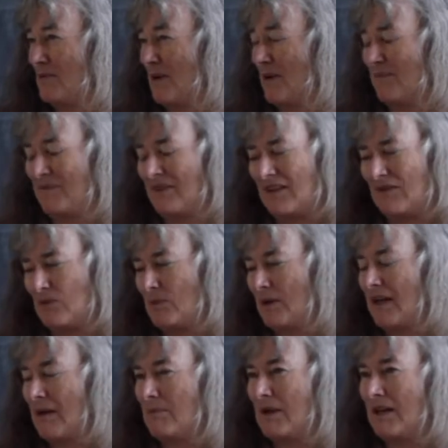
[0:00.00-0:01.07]
Yes. You
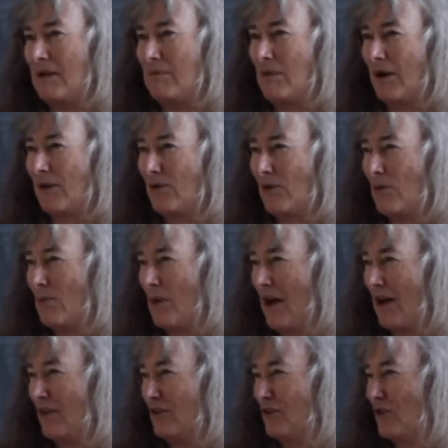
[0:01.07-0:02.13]
pick up any
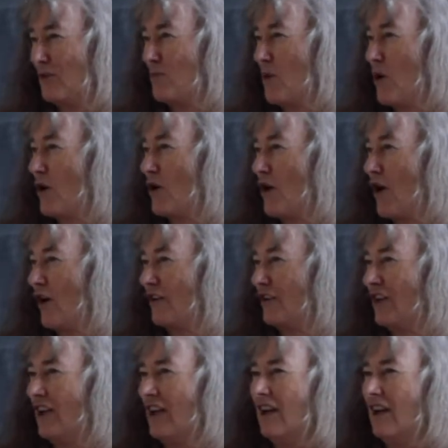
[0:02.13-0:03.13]
microbiology book on